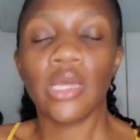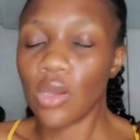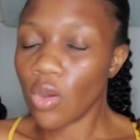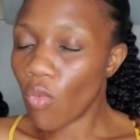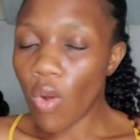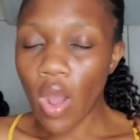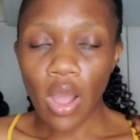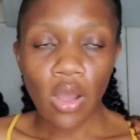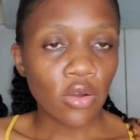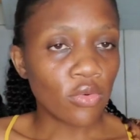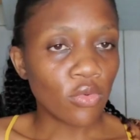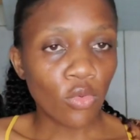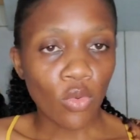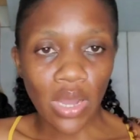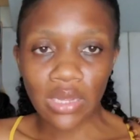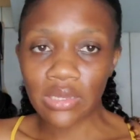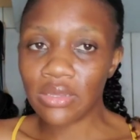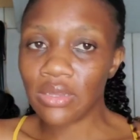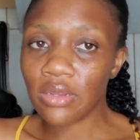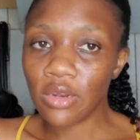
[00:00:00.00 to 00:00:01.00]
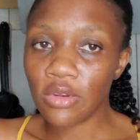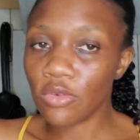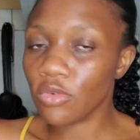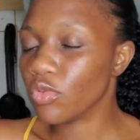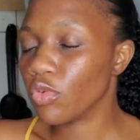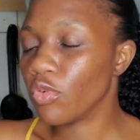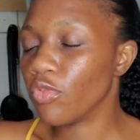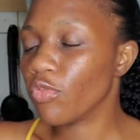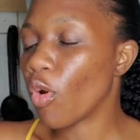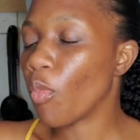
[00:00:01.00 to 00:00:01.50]
one, one
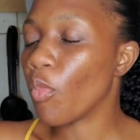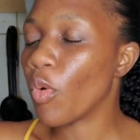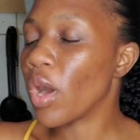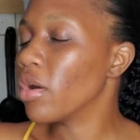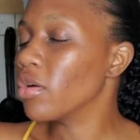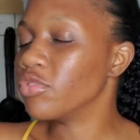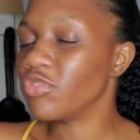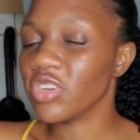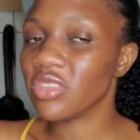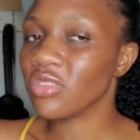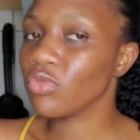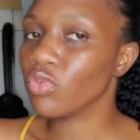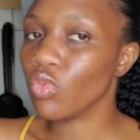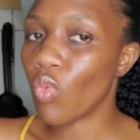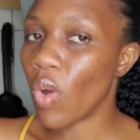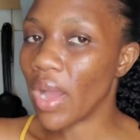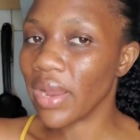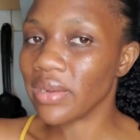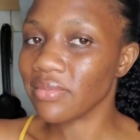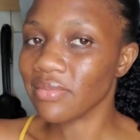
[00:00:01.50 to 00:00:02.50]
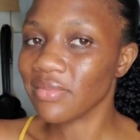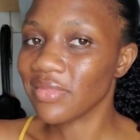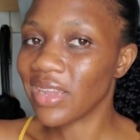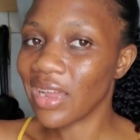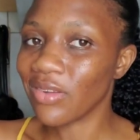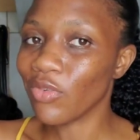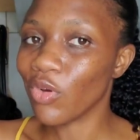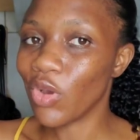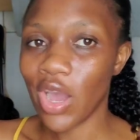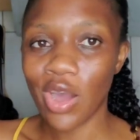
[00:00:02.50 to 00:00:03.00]
from 100 to 1
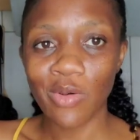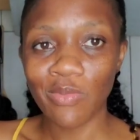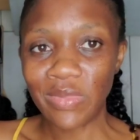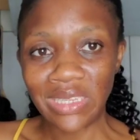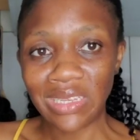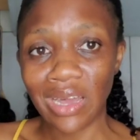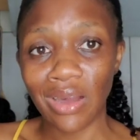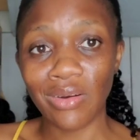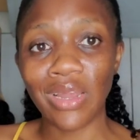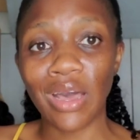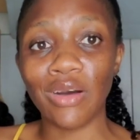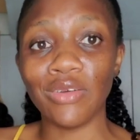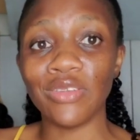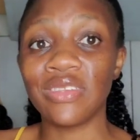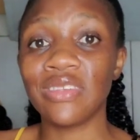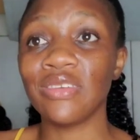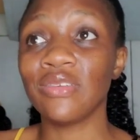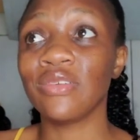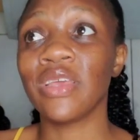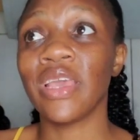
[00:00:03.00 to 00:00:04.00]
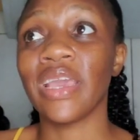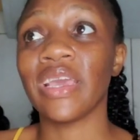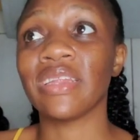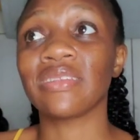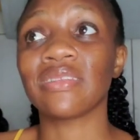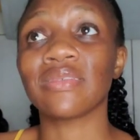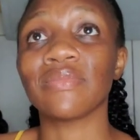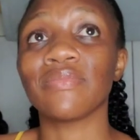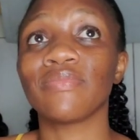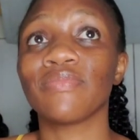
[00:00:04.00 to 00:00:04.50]
cannot calm me down i'll still get
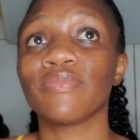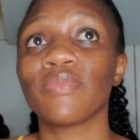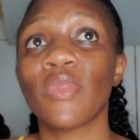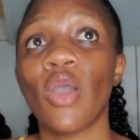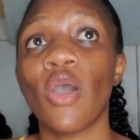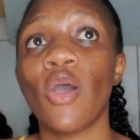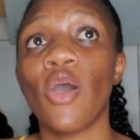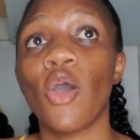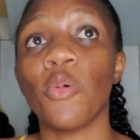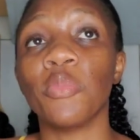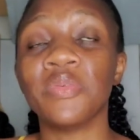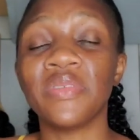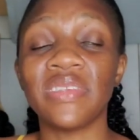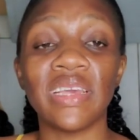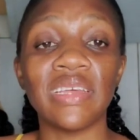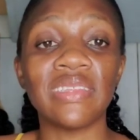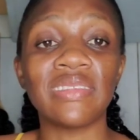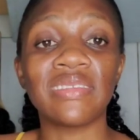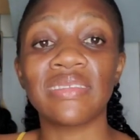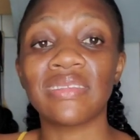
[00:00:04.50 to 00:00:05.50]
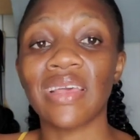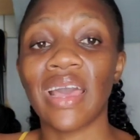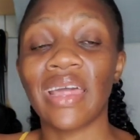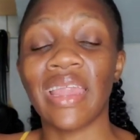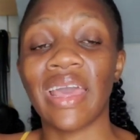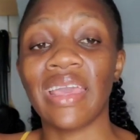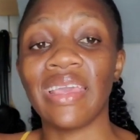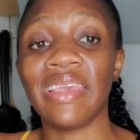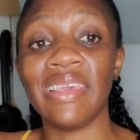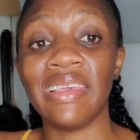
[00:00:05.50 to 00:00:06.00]
upset and
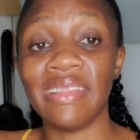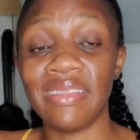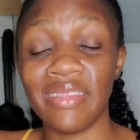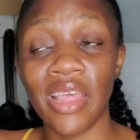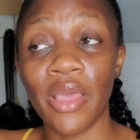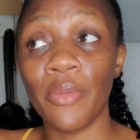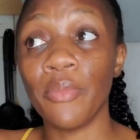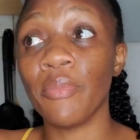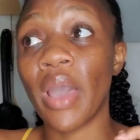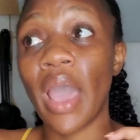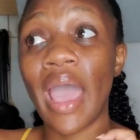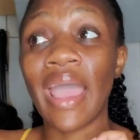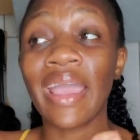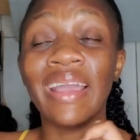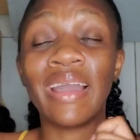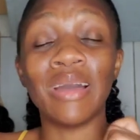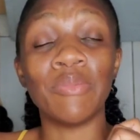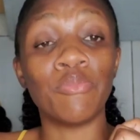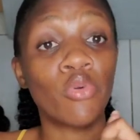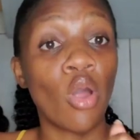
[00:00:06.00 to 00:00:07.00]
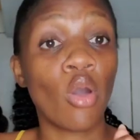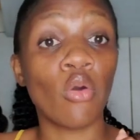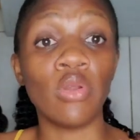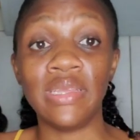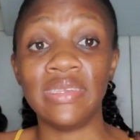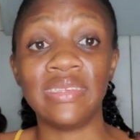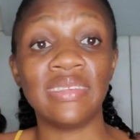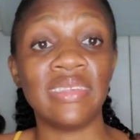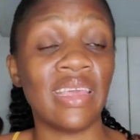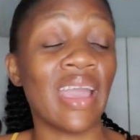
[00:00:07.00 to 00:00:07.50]
i hit them but i can
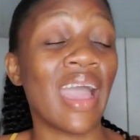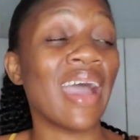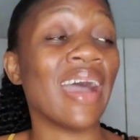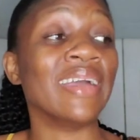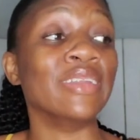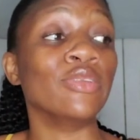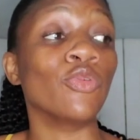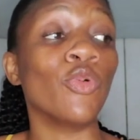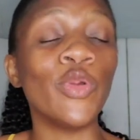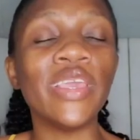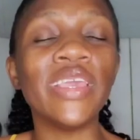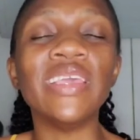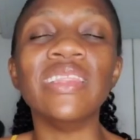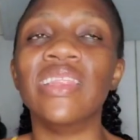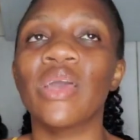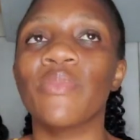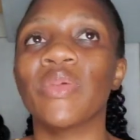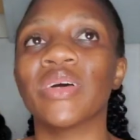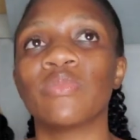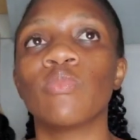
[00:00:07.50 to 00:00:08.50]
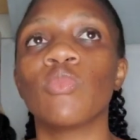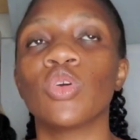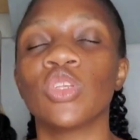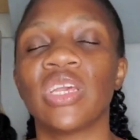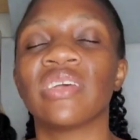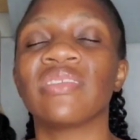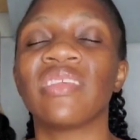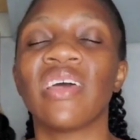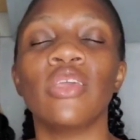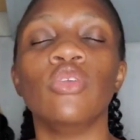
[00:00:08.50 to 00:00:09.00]
proudly say i don't hit them as much
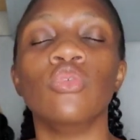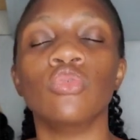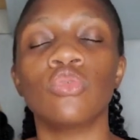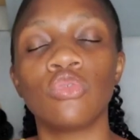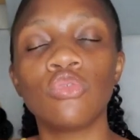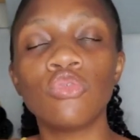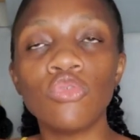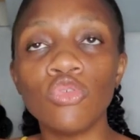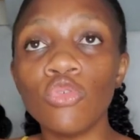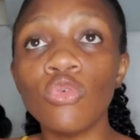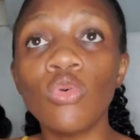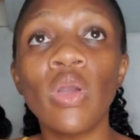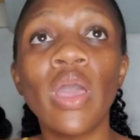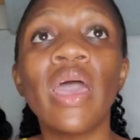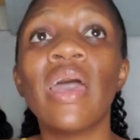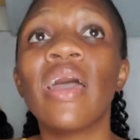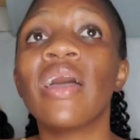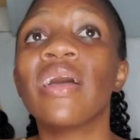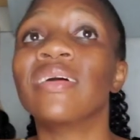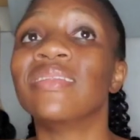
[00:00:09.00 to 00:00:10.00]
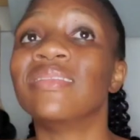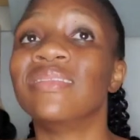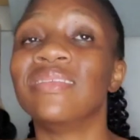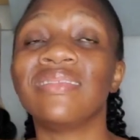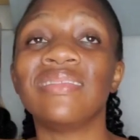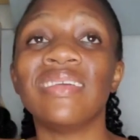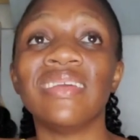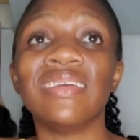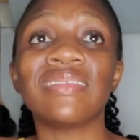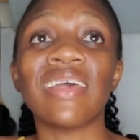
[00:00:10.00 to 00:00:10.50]
as i used to these
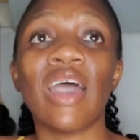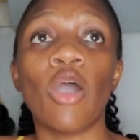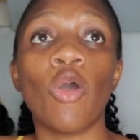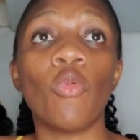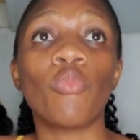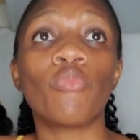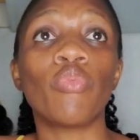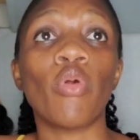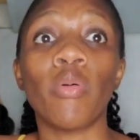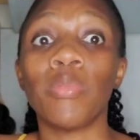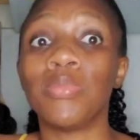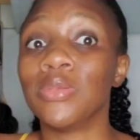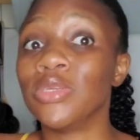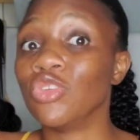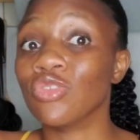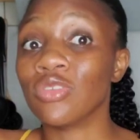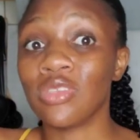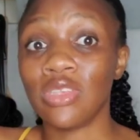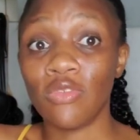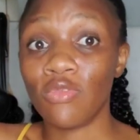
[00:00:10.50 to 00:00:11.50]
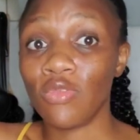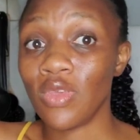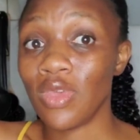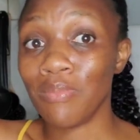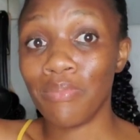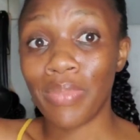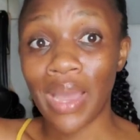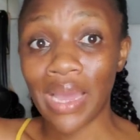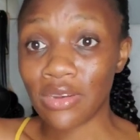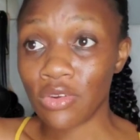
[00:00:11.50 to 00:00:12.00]
days i'll probably just give you a
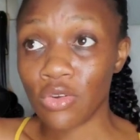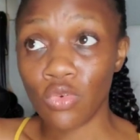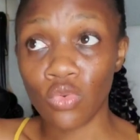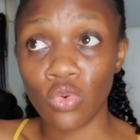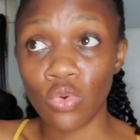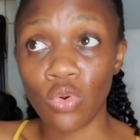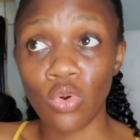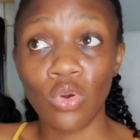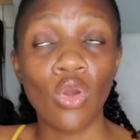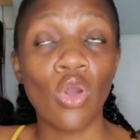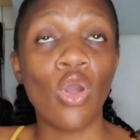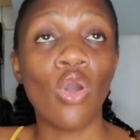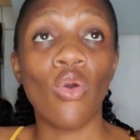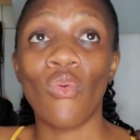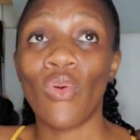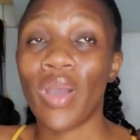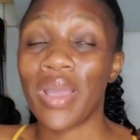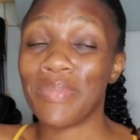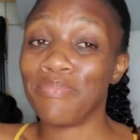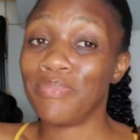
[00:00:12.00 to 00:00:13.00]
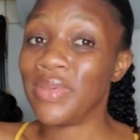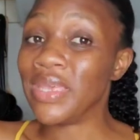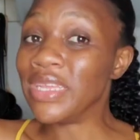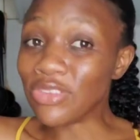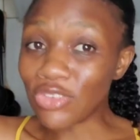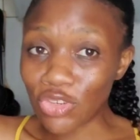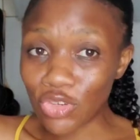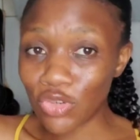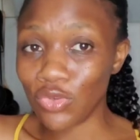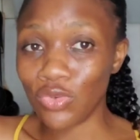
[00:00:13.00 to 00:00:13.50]
bad look or i
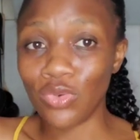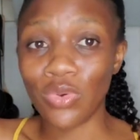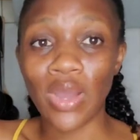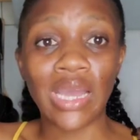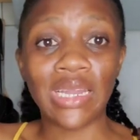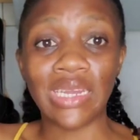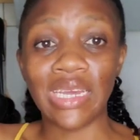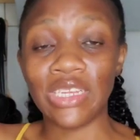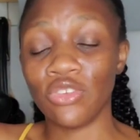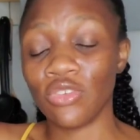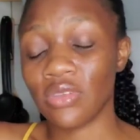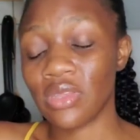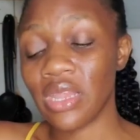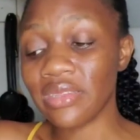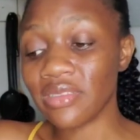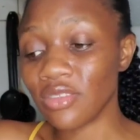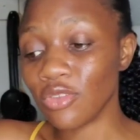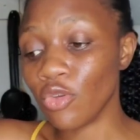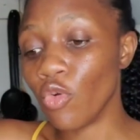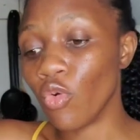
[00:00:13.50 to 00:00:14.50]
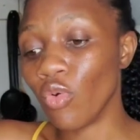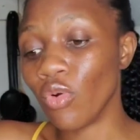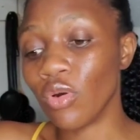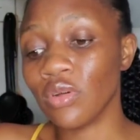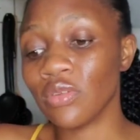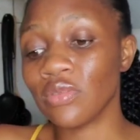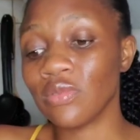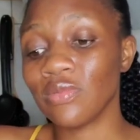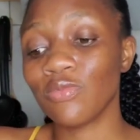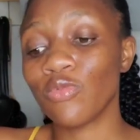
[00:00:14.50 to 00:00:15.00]
pinch you and i just let it go
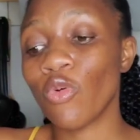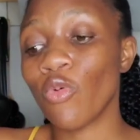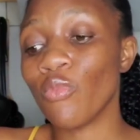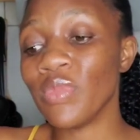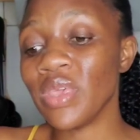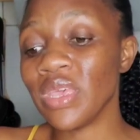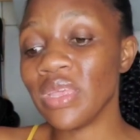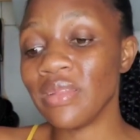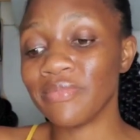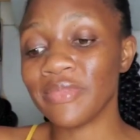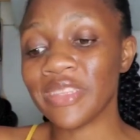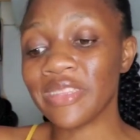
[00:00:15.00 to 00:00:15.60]
because for me